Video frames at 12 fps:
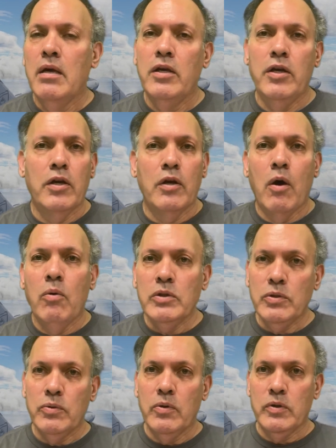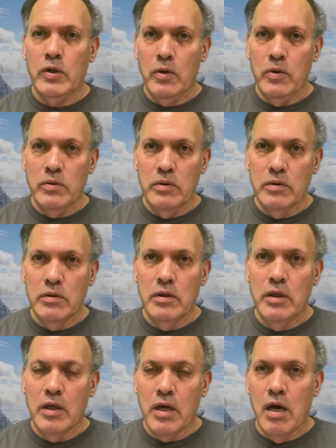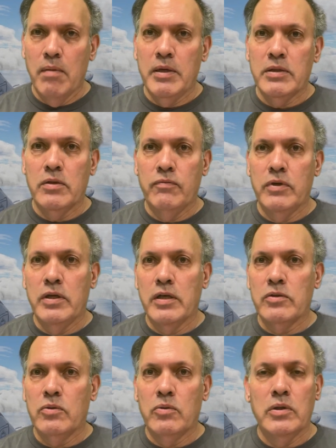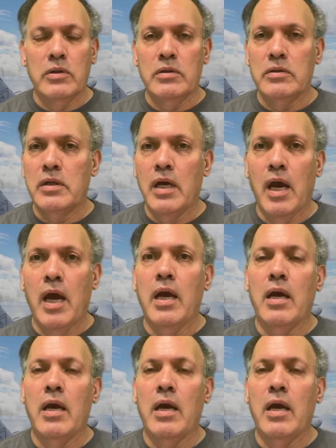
You can always throw a note in the comments of your next order and say, hey,